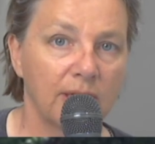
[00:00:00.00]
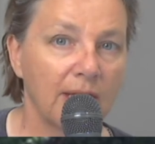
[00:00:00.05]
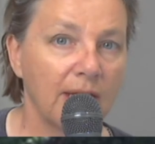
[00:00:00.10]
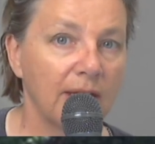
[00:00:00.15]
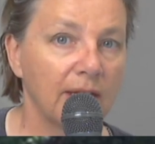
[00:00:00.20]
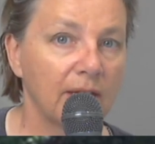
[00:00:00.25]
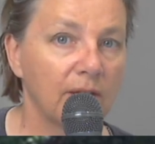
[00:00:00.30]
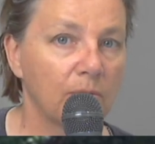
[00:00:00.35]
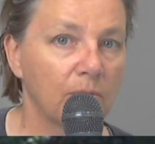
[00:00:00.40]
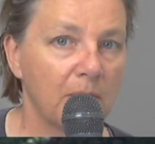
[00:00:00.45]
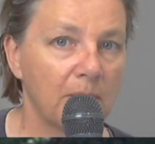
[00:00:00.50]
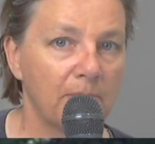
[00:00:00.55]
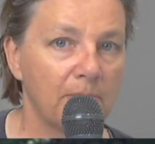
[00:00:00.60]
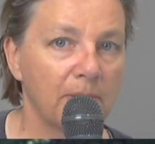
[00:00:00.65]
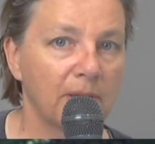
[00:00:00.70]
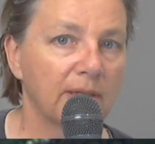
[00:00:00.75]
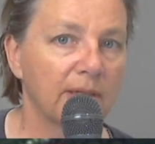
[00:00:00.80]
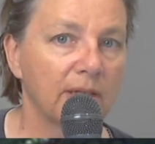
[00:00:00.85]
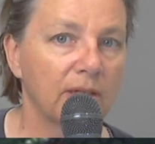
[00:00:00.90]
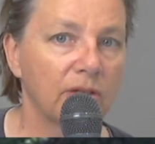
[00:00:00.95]
kind of
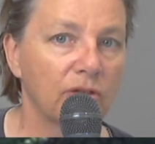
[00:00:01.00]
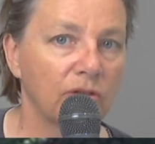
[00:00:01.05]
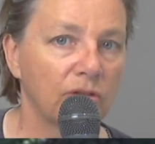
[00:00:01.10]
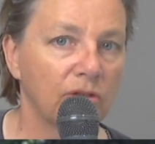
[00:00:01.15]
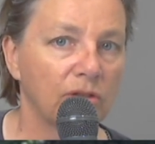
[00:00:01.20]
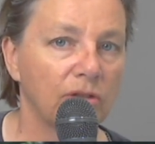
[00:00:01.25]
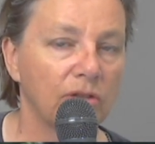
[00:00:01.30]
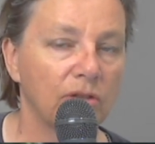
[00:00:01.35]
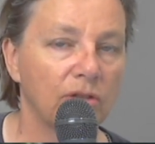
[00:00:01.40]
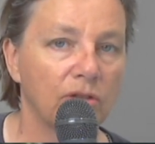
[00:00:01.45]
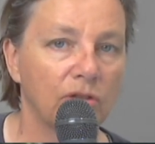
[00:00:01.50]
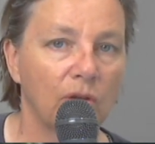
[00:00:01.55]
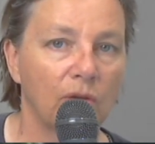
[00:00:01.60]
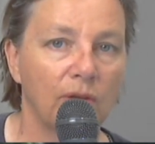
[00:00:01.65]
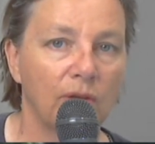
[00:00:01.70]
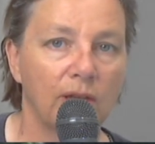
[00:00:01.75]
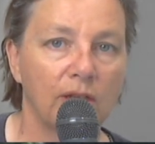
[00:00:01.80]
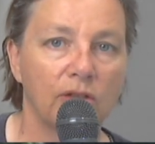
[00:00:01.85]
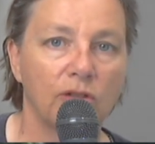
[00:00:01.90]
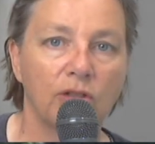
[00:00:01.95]
repositioned so
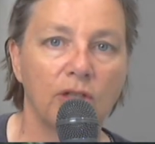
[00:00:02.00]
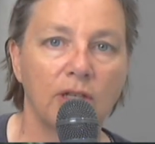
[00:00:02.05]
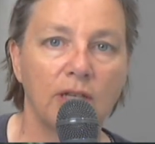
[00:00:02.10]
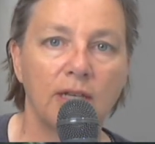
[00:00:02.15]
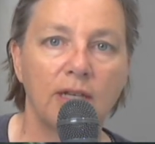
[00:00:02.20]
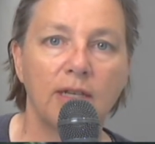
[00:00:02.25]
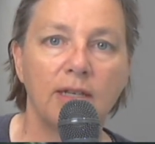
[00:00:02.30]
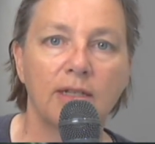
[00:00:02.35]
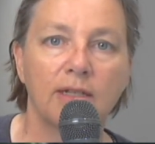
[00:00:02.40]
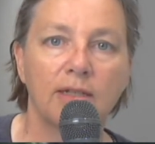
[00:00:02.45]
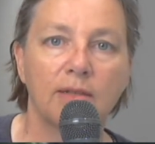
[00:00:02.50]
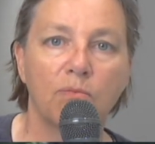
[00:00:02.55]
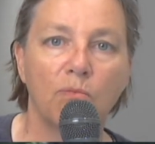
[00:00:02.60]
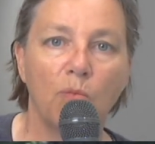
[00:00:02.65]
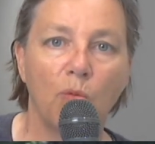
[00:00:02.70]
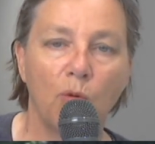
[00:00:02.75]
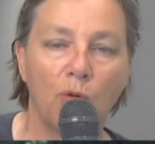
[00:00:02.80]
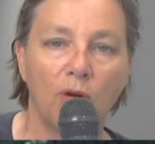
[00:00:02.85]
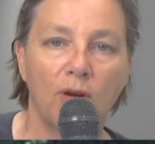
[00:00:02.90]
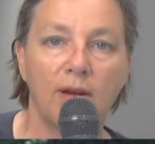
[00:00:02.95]
that she is
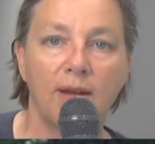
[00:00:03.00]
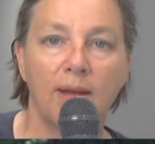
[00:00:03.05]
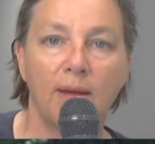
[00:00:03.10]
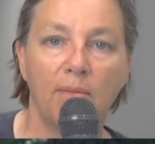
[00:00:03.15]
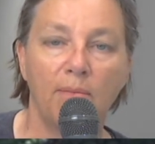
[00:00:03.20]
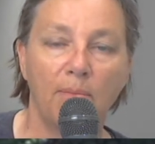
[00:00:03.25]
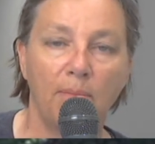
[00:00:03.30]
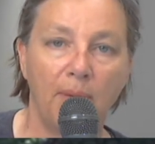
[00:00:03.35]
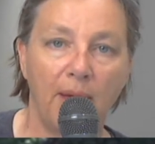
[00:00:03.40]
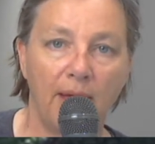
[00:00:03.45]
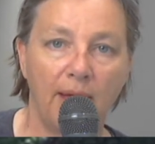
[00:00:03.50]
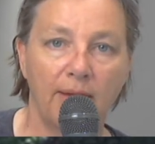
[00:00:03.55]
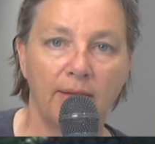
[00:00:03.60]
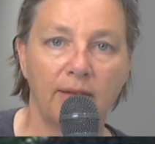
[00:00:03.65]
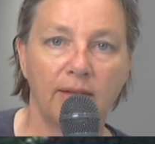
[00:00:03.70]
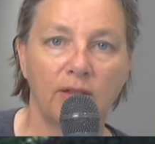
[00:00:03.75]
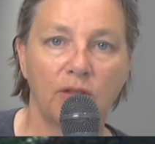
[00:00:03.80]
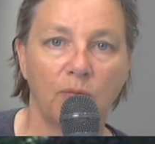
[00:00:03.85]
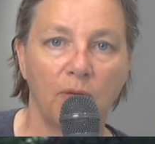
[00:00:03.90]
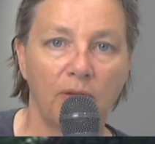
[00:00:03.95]
more in
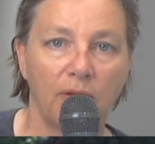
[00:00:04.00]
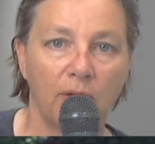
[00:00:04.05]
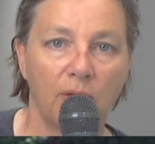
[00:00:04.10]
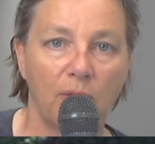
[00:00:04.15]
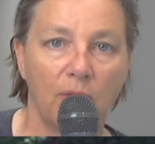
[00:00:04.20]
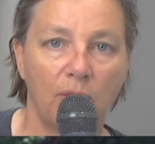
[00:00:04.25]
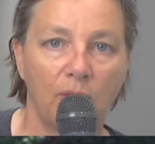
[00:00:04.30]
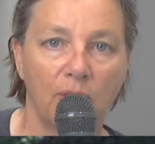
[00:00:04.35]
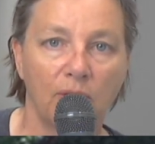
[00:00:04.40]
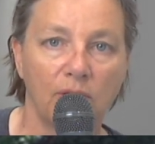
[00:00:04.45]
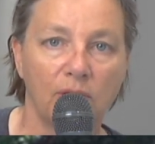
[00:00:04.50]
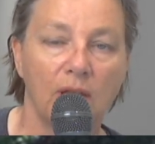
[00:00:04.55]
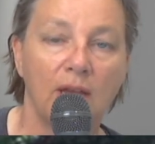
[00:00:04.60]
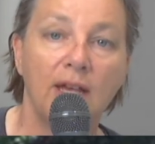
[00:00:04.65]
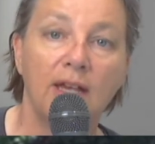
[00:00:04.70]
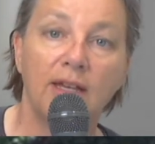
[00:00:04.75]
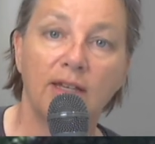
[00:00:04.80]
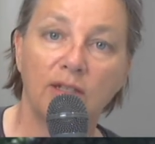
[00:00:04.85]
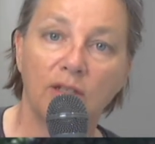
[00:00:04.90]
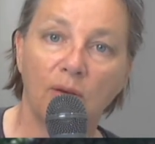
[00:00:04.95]
balance with her horse.
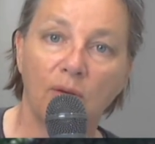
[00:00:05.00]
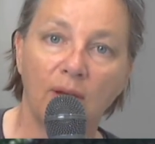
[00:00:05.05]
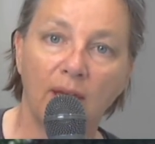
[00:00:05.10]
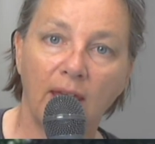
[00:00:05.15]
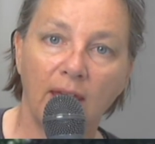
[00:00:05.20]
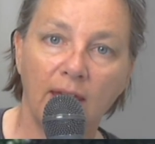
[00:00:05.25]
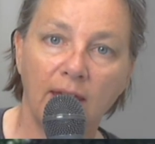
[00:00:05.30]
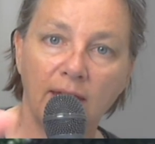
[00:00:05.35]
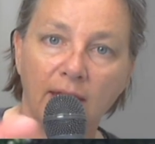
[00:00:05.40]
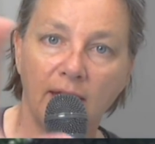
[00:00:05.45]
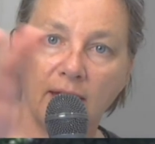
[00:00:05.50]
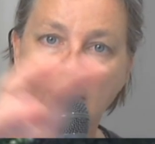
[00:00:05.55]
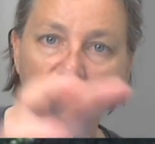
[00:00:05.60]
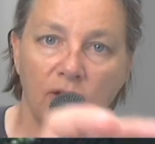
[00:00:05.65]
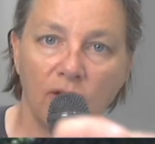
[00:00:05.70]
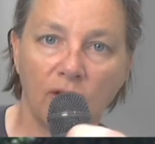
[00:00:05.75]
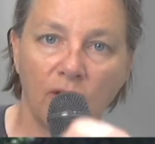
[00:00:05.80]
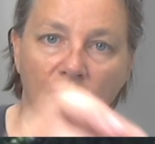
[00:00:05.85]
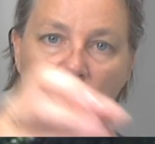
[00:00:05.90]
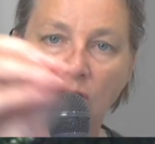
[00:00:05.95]
So again, I
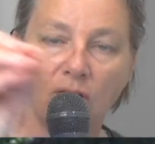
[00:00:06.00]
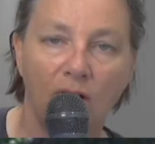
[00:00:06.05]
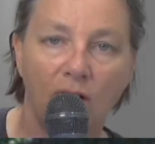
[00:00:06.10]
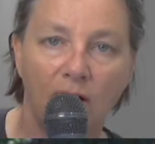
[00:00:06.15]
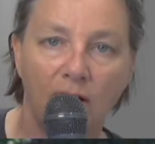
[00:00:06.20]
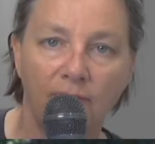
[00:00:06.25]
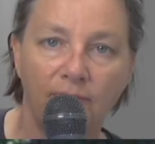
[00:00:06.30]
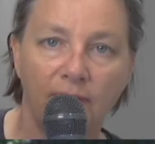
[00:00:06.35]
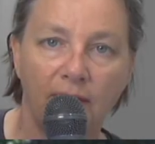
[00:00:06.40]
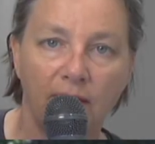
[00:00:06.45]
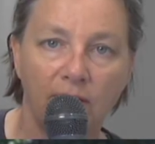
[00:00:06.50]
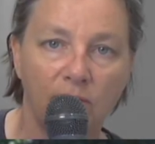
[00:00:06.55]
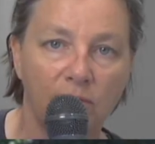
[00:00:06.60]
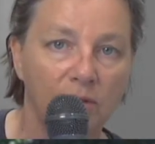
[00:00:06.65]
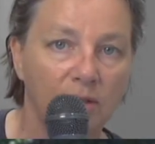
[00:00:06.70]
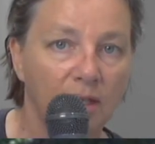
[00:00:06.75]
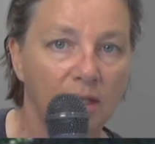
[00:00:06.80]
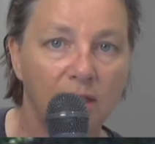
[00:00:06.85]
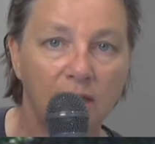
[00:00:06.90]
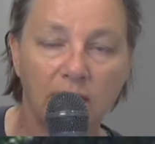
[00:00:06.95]
took her off that
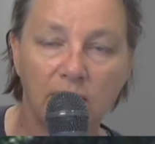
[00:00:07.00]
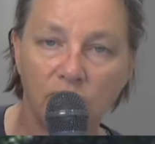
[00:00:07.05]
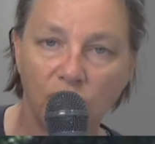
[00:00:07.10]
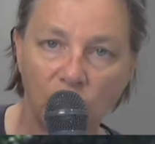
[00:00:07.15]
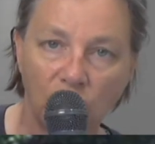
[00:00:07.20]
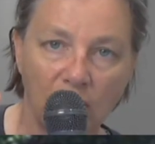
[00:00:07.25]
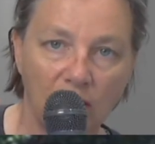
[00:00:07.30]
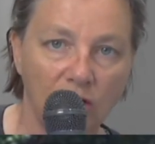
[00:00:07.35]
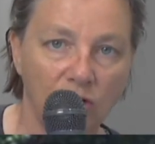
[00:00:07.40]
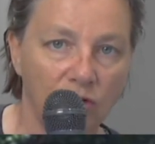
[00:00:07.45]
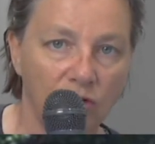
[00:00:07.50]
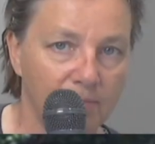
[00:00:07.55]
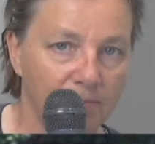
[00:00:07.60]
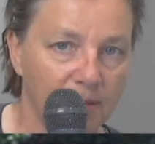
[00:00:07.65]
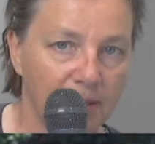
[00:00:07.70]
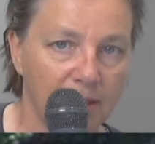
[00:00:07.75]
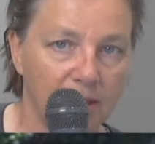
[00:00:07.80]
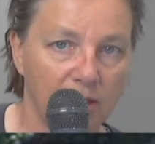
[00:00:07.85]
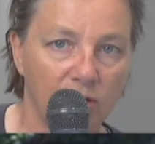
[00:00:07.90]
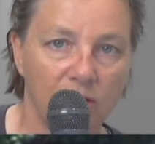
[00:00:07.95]
horse. I didn't change her
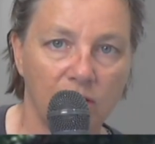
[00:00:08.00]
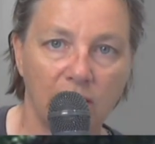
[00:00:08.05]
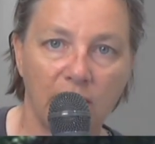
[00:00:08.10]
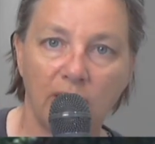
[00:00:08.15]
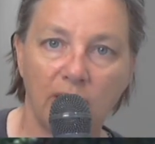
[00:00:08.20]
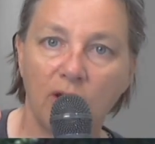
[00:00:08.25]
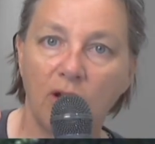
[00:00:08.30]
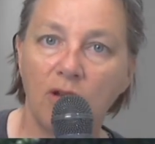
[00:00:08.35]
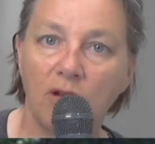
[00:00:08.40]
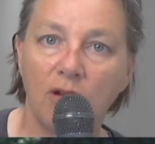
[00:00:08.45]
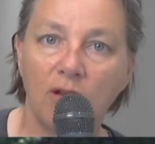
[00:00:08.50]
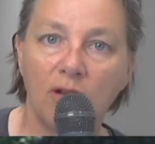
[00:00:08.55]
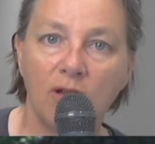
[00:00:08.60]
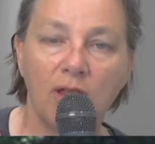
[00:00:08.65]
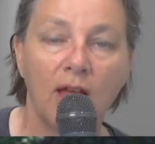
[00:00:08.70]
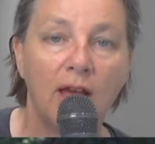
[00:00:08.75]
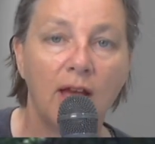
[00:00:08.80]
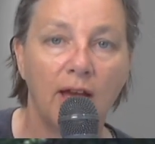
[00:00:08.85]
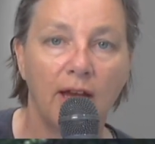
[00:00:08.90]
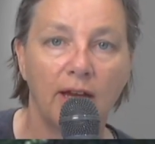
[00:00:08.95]
position at all.
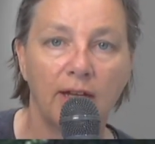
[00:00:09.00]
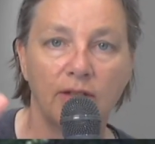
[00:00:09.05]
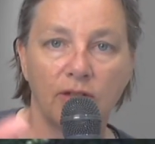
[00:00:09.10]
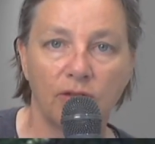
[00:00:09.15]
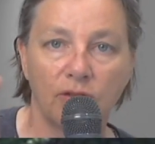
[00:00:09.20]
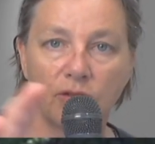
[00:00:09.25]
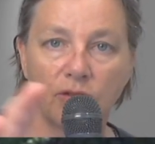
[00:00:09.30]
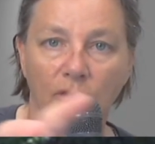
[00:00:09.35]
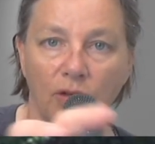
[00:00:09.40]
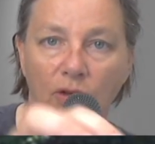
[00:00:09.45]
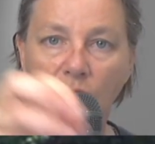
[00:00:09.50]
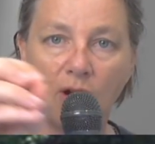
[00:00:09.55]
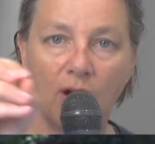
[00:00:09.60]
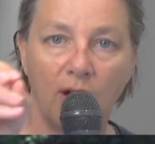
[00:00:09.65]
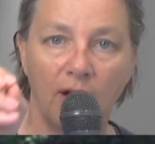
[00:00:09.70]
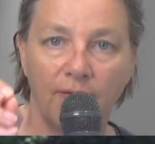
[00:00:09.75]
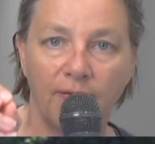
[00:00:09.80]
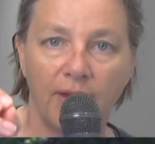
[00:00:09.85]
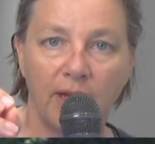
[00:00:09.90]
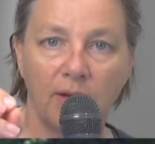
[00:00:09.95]
I just took her
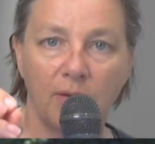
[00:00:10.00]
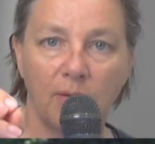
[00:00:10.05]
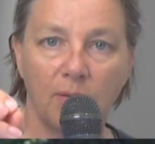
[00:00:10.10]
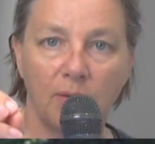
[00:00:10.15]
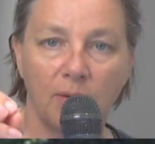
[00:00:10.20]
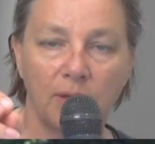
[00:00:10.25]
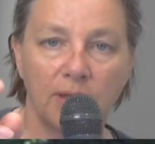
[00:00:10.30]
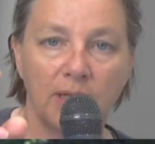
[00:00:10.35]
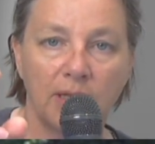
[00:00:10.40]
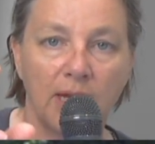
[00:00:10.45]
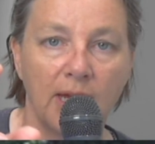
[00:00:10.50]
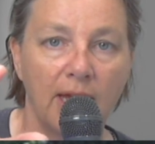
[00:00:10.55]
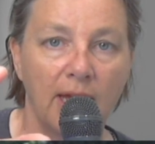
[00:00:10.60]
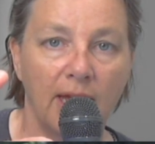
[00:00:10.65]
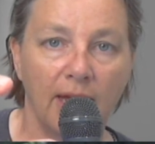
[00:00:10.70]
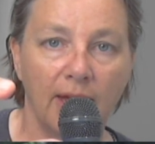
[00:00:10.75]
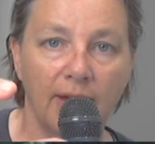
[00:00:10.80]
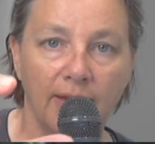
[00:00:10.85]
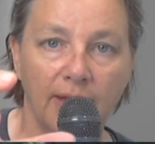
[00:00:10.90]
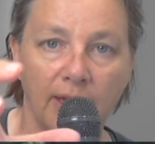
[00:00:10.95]
off that horse
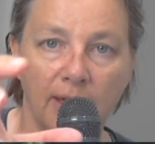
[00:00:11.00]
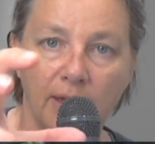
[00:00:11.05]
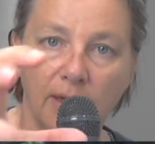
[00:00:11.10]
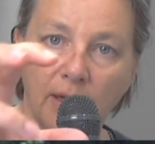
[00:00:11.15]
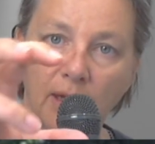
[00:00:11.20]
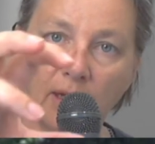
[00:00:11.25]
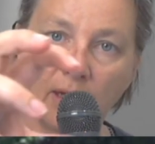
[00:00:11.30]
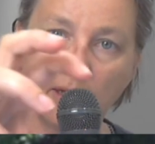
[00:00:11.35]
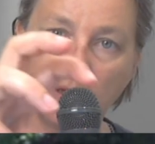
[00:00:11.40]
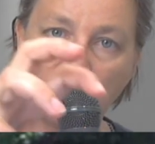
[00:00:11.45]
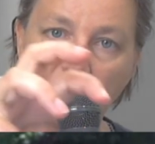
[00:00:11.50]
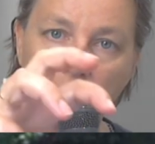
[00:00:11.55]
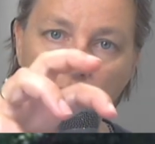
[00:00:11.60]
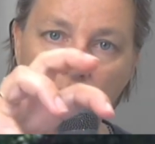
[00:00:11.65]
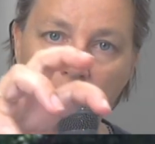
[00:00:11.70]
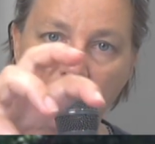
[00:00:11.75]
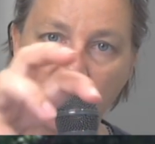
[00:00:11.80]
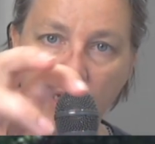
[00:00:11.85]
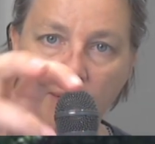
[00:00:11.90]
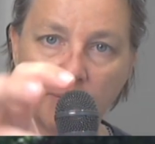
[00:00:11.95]
and then
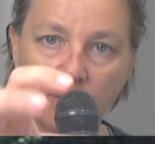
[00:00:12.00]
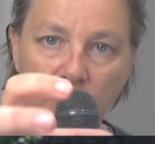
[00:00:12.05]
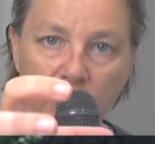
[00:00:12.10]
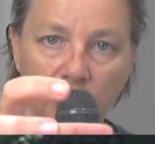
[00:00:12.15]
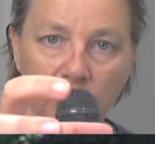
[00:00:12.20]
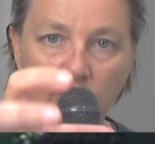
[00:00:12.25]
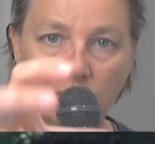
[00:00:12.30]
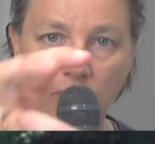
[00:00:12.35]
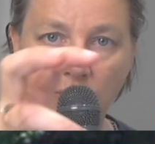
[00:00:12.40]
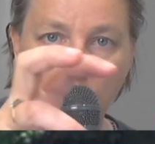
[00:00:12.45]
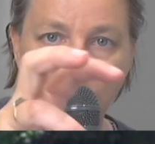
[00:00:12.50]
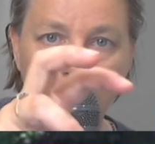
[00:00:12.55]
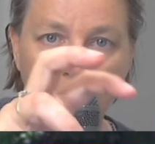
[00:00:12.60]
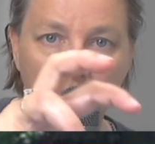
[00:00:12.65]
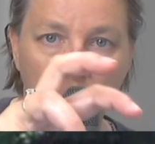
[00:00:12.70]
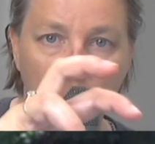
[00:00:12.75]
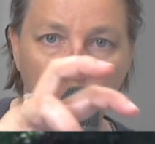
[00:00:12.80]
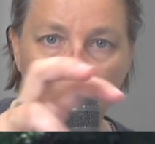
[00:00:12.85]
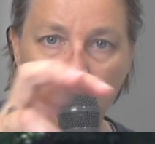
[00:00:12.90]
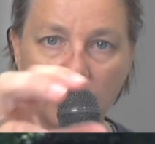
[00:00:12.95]
was able to
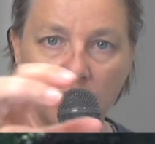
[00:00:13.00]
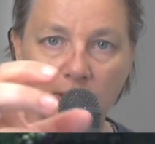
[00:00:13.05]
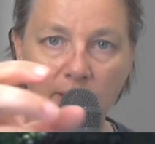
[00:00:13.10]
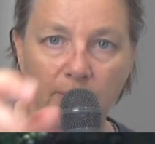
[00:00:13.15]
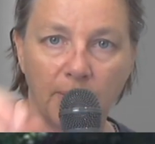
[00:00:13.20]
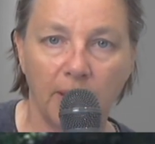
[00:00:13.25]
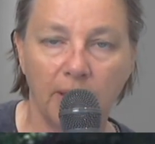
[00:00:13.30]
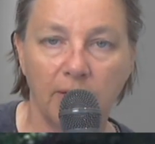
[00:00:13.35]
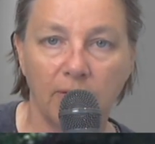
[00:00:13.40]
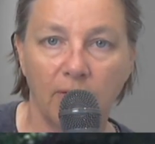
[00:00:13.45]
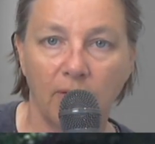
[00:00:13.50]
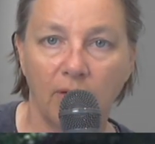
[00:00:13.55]
rotate her a little bit